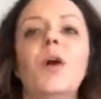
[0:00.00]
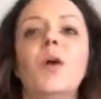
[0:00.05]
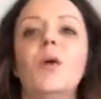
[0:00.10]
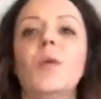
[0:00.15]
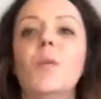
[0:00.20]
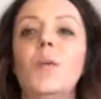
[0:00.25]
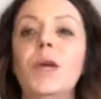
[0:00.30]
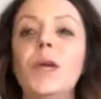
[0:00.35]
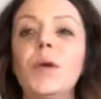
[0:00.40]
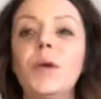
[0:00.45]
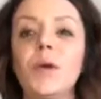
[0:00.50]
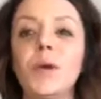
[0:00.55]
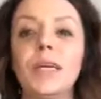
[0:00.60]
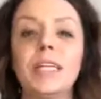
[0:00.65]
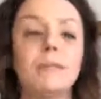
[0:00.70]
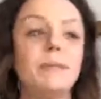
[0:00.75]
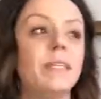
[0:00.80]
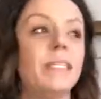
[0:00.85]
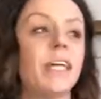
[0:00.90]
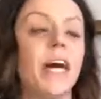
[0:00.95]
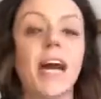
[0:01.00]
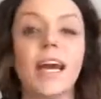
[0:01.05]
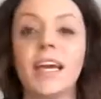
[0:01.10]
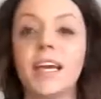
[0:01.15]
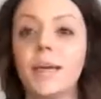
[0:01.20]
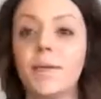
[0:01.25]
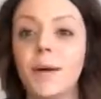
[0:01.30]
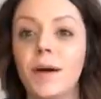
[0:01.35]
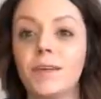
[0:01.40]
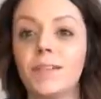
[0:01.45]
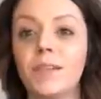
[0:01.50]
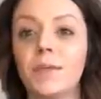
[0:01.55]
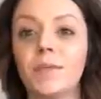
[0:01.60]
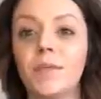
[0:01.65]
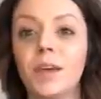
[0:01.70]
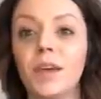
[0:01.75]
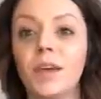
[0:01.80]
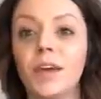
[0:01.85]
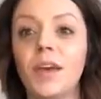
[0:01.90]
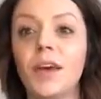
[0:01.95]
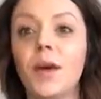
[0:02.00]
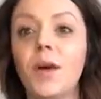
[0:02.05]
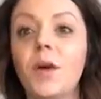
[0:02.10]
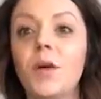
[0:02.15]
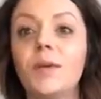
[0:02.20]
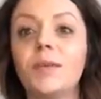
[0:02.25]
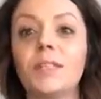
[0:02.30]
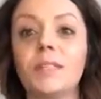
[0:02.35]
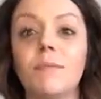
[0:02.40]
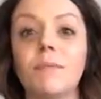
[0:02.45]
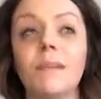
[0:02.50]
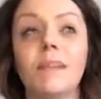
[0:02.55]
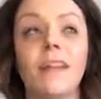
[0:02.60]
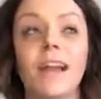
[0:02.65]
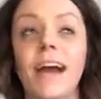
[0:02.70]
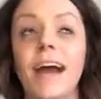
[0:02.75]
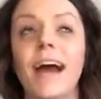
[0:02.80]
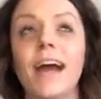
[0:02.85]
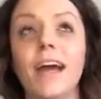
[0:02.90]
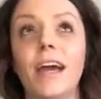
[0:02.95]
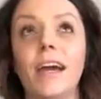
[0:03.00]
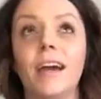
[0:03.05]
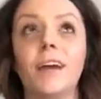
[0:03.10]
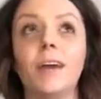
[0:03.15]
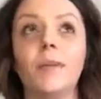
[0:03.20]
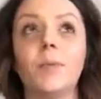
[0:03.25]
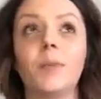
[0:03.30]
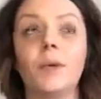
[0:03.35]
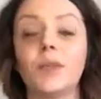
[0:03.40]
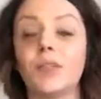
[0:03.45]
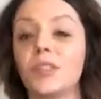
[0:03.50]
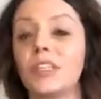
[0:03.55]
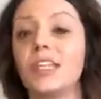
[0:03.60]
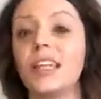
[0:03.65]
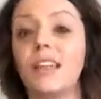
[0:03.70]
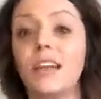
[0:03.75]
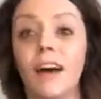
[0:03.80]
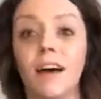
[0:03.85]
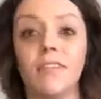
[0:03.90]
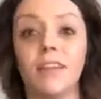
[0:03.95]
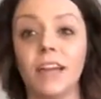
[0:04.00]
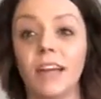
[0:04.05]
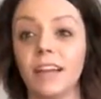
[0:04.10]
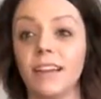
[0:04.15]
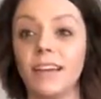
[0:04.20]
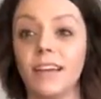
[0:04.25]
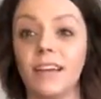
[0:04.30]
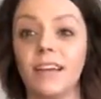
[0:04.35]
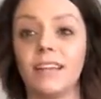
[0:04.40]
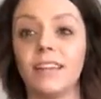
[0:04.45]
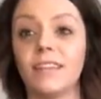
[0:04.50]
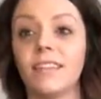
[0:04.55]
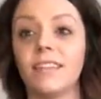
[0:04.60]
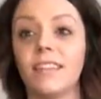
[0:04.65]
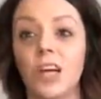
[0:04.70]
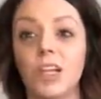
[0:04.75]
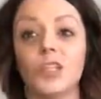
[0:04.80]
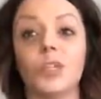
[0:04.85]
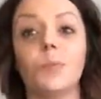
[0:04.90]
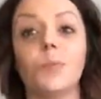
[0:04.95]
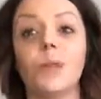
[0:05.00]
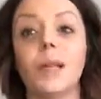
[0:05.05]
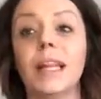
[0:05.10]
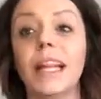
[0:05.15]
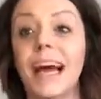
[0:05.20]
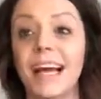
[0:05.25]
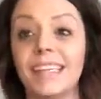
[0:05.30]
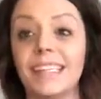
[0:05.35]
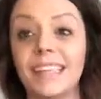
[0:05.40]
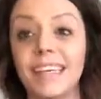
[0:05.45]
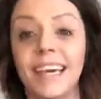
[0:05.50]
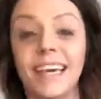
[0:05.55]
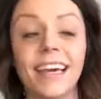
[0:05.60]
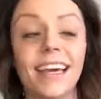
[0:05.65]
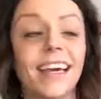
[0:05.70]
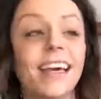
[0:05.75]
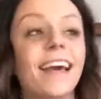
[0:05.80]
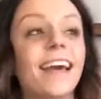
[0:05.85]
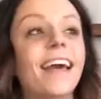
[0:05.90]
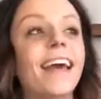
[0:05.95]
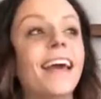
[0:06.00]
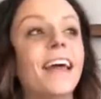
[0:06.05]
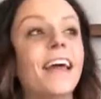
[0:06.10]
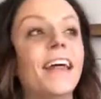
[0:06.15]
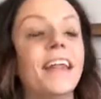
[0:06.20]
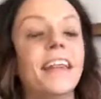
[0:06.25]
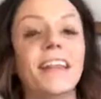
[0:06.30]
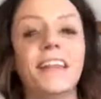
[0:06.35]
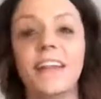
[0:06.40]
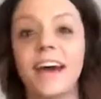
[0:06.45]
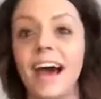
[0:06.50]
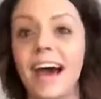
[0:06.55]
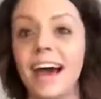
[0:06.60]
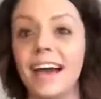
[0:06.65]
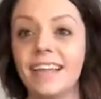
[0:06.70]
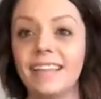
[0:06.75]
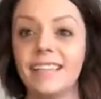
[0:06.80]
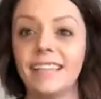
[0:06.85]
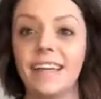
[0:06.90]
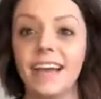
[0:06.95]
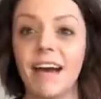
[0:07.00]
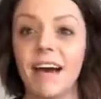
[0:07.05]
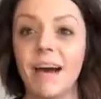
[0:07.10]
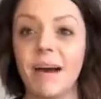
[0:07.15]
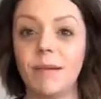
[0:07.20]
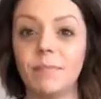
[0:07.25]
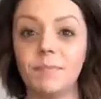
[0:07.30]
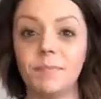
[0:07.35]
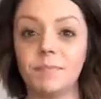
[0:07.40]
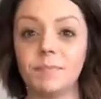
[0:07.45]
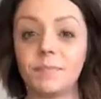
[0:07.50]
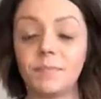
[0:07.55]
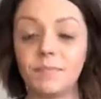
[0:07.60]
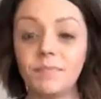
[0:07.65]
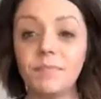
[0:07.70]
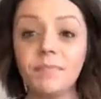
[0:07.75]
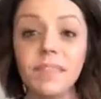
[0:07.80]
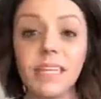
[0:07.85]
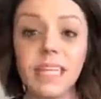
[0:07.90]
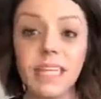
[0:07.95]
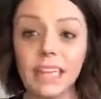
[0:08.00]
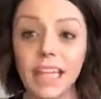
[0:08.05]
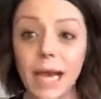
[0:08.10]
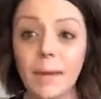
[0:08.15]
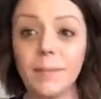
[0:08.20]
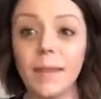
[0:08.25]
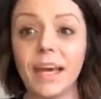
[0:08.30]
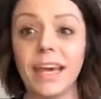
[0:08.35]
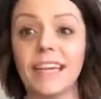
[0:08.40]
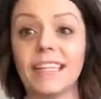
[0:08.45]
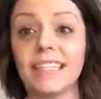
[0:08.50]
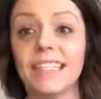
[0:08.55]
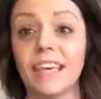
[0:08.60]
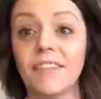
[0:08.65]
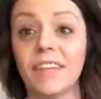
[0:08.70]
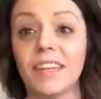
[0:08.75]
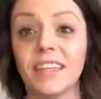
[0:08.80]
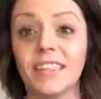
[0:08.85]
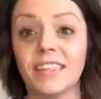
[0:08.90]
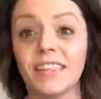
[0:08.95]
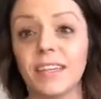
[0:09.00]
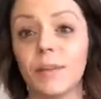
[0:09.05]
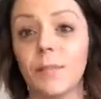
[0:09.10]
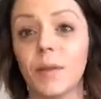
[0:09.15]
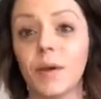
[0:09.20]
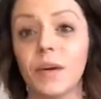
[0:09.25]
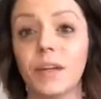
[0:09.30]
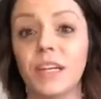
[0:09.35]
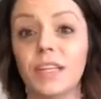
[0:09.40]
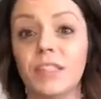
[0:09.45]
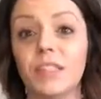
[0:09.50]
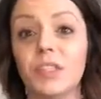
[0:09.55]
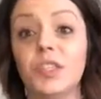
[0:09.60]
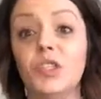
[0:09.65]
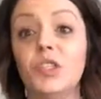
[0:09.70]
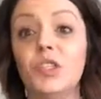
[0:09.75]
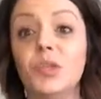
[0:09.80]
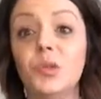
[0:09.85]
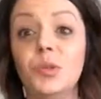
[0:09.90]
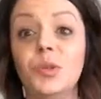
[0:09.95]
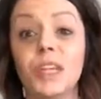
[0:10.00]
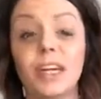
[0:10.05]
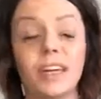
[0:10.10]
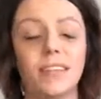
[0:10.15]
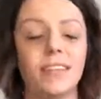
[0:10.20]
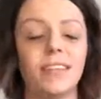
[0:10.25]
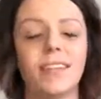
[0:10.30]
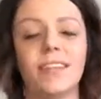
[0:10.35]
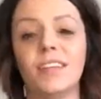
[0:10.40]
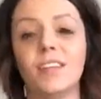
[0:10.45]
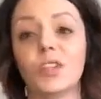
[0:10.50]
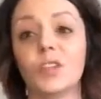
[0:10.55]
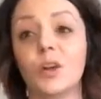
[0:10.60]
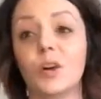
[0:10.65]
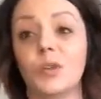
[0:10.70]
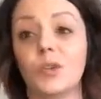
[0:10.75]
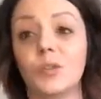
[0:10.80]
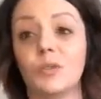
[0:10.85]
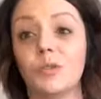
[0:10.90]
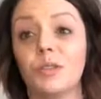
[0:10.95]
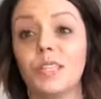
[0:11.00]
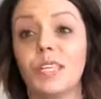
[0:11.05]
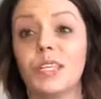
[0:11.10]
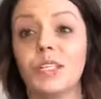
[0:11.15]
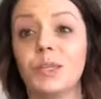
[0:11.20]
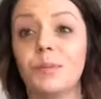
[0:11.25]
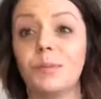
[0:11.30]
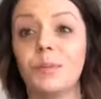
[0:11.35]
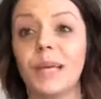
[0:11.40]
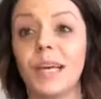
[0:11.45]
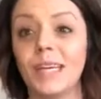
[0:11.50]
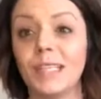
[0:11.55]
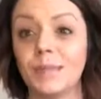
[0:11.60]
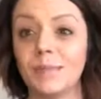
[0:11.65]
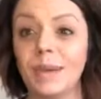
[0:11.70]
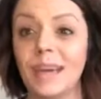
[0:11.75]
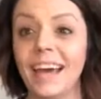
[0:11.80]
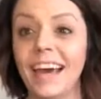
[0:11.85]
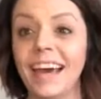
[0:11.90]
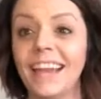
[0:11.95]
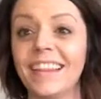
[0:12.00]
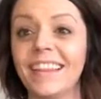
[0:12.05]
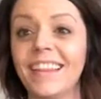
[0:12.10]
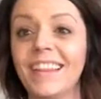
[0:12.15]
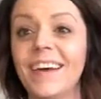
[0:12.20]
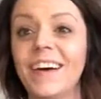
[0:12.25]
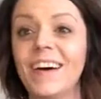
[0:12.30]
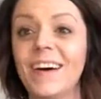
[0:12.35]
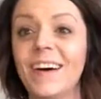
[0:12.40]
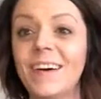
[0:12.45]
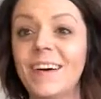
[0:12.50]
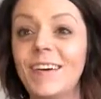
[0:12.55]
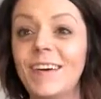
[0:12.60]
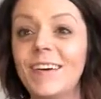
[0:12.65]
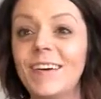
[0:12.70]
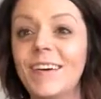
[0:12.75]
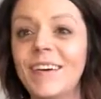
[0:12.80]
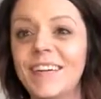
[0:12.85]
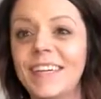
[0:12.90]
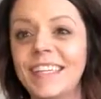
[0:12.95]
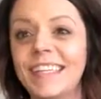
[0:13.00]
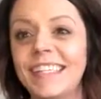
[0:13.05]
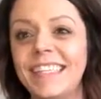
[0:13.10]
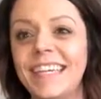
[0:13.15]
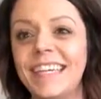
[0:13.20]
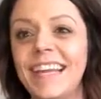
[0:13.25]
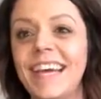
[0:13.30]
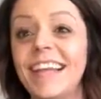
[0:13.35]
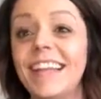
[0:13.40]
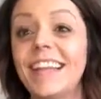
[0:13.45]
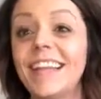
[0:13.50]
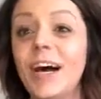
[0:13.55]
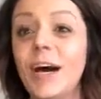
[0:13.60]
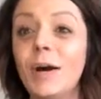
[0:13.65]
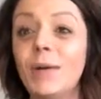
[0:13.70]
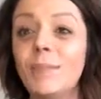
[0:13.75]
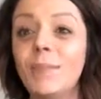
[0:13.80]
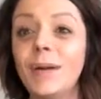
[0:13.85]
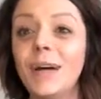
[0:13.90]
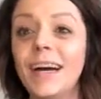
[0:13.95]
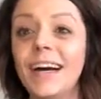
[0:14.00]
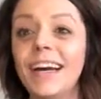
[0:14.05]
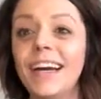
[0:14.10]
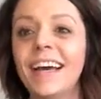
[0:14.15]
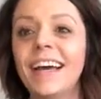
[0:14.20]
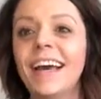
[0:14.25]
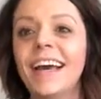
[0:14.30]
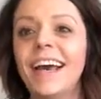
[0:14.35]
We are going to be talking about something that I personally love, and I think it is such a blessing that Limelight has given us the ability to do this, and it is called strategic placement. Hello, Kristen. Hello, Brooke.